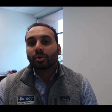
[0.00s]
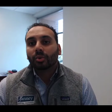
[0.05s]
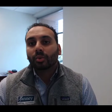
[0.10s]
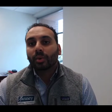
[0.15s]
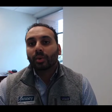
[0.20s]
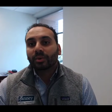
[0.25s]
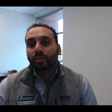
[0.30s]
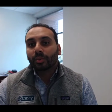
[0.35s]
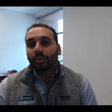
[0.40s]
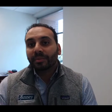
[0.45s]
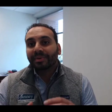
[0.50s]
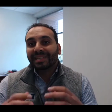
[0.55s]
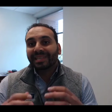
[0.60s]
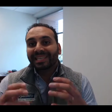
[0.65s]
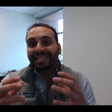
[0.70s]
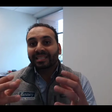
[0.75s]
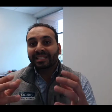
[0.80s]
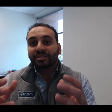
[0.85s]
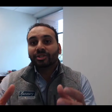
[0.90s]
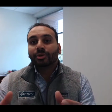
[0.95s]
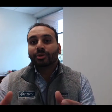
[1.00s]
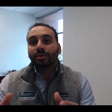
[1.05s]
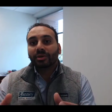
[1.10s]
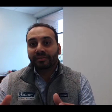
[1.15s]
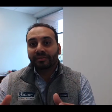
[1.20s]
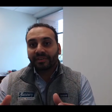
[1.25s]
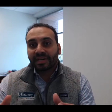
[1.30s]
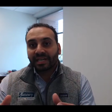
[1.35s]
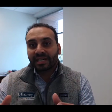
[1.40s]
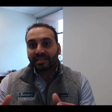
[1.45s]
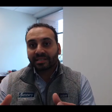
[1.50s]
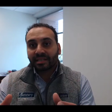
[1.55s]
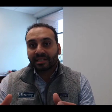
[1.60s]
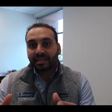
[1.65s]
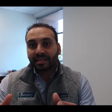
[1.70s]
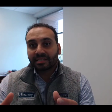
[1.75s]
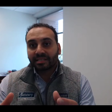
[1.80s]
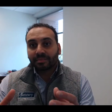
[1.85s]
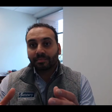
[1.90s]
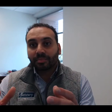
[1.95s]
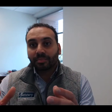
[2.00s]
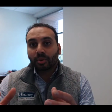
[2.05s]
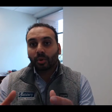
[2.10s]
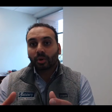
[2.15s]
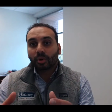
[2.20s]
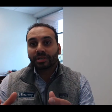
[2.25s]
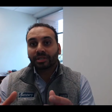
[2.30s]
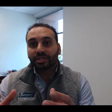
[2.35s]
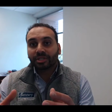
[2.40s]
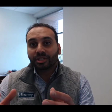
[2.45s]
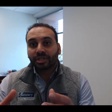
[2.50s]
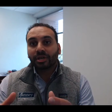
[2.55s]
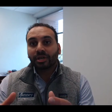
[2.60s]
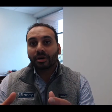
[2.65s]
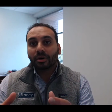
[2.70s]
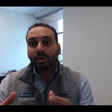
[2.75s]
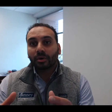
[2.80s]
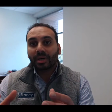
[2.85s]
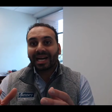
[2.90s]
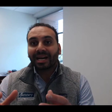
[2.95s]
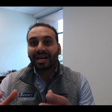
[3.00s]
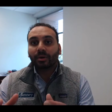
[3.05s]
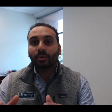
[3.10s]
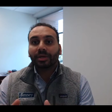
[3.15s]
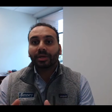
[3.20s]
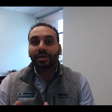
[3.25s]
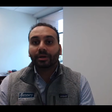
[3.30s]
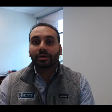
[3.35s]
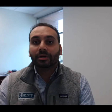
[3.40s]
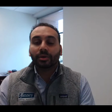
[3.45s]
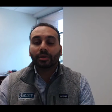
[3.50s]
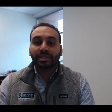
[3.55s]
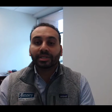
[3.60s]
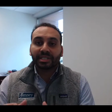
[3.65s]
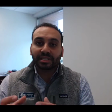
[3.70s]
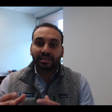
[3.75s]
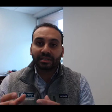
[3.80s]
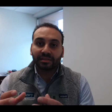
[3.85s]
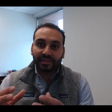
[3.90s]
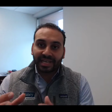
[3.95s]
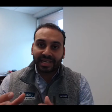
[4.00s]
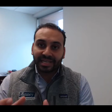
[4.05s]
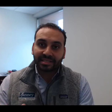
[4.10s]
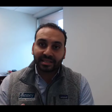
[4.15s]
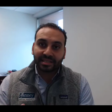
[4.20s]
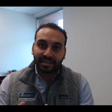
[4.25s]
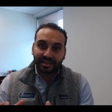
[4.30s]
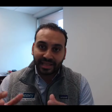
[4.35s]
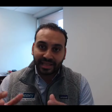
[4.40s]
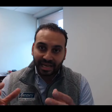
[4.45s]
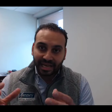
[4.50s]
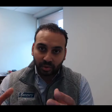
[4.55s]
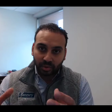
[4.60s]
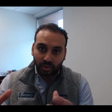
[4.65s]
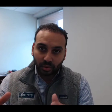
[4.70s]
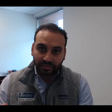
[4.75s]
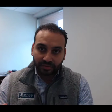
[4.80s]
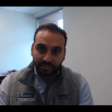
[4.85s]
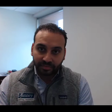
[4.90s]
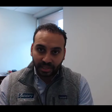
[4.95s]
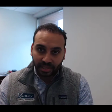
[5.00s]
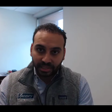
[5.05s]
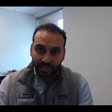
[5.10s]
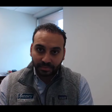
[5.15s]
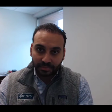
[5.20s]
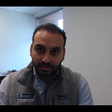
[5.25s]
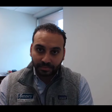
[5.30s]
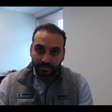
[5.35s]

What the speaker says: when we begin to invest, it's important to know how we are going to invest that pool of money.